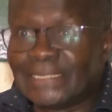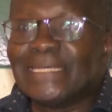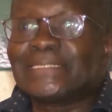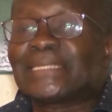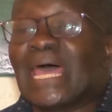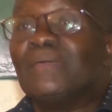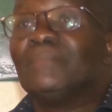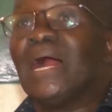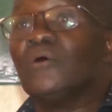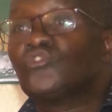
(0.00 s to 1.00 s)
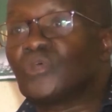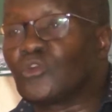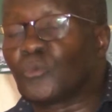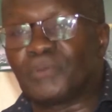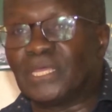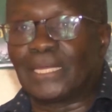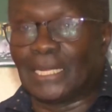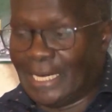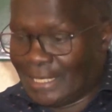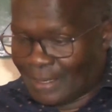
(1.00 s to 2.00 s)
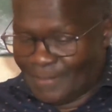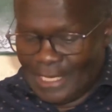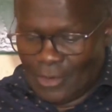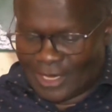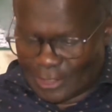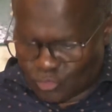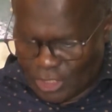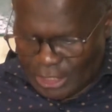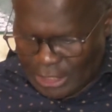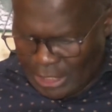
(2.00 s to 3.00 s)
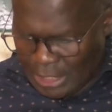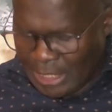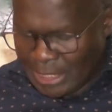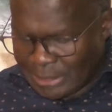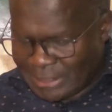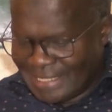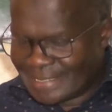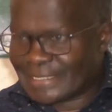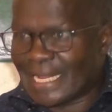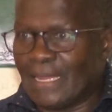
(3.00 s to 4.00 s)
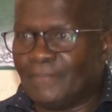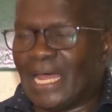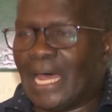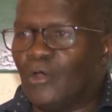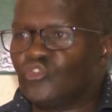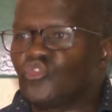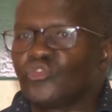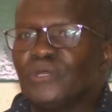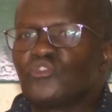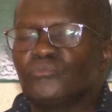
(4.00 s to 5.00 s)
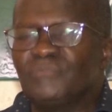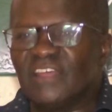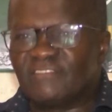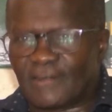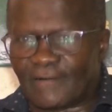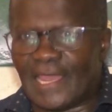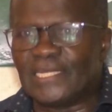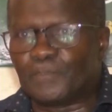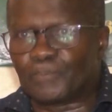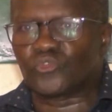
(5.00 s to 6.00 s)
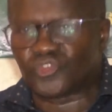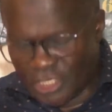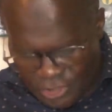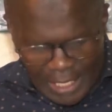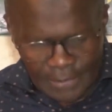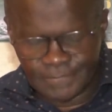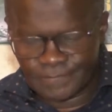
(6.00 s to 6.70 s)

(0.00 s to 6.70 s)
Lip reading: this time out atupigi kelele kama ile wakati wengine. This time out tumetumia the right procedure.